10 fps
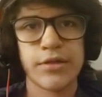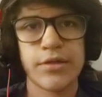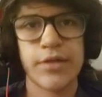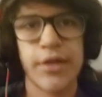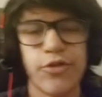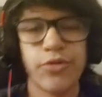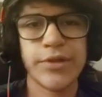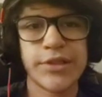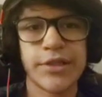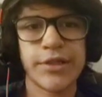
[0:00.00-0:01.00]
Tank will be
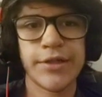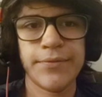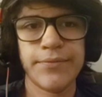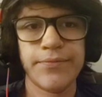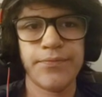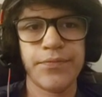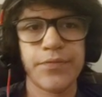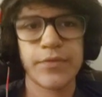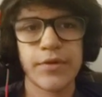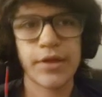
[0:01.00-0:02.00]
C.
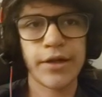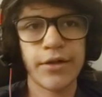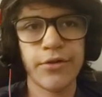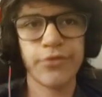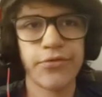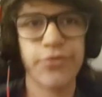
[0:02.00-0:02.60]
Elf.